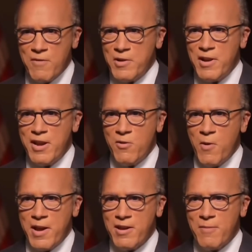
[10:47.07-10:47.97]
Every day you
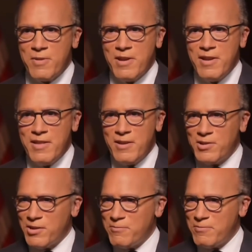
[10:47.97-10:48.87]
wake up,
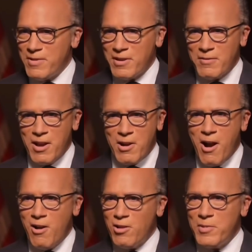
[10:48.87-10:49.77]
there's a
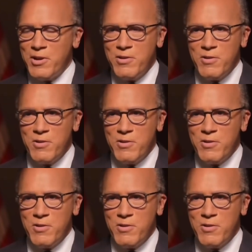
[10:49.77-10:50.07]
column in a